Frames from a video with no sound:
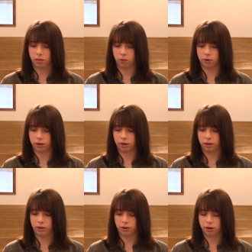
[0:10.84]
the Lord,
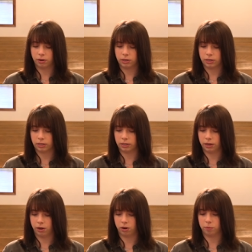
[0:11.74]
Your hurt is
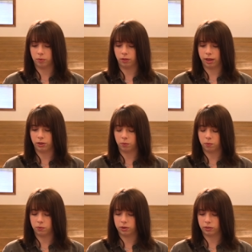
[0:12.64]
incurable and your
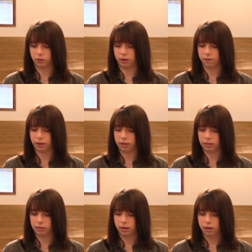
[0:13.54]
wound is
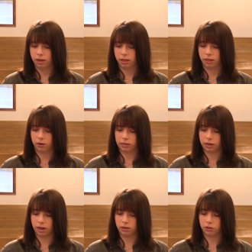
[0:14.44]
grievous. There is
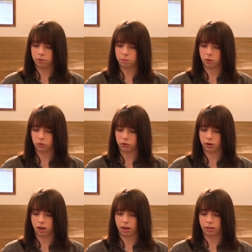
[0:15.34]
none to uphold your
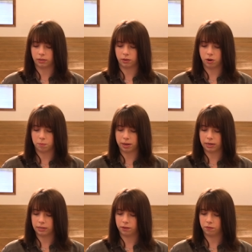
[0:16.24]
cause, no
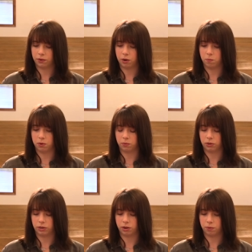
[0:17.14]
medicine for your
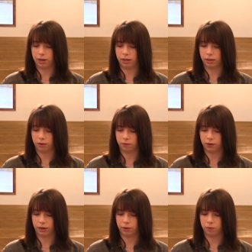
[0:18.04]
wound, no healing for
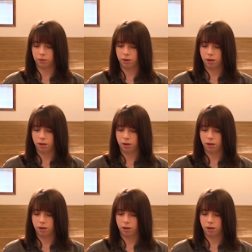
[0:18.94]
you.